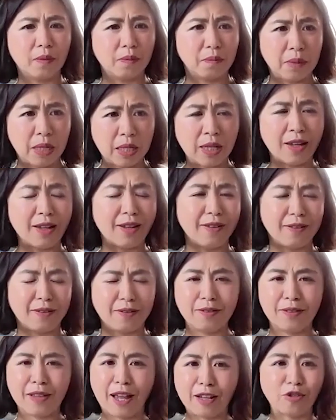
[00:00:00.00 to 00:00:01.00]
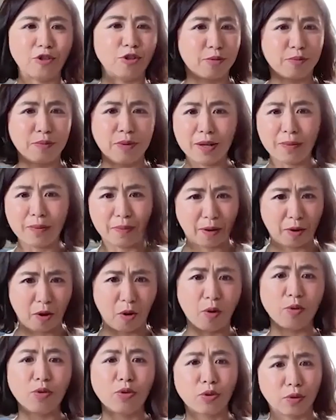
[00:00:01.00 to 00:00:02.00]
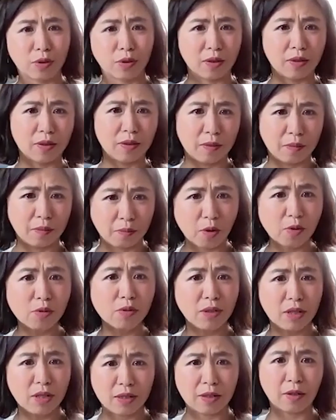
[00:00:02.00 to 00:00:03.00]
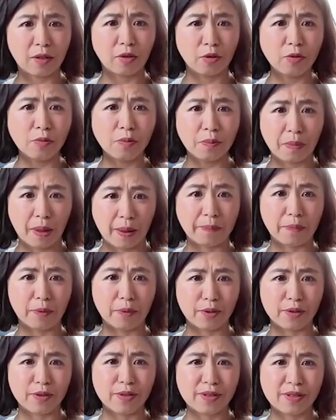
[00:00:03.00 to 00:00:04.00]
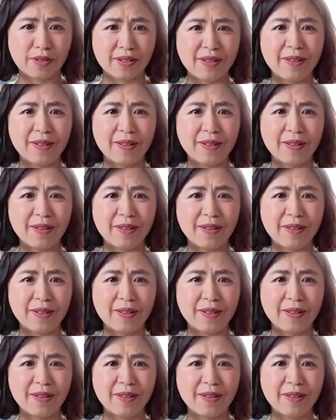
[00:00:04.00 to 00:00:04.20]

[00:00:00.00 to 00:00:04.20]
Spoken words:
meaning not just me, but also the mostly the group members.